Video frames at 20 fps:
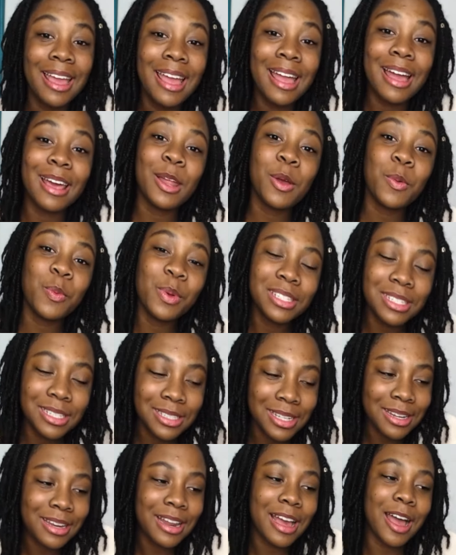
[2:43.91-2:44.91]
And I wish it
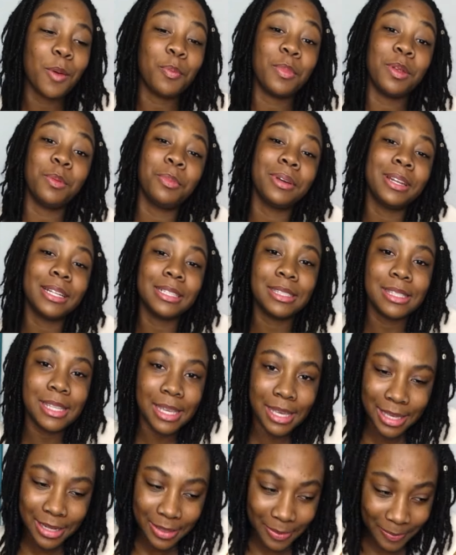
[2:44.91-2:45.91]
didn't happen, but it
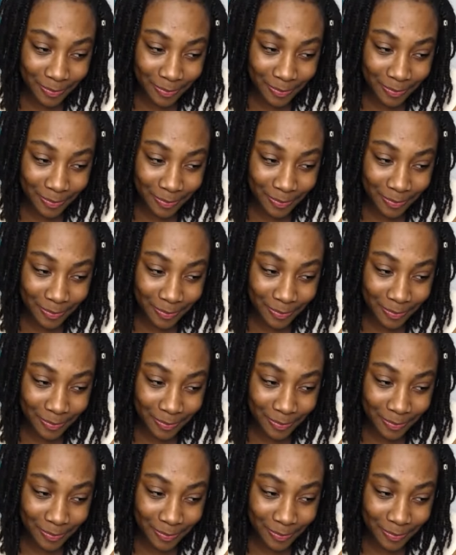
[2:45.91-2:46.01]
did.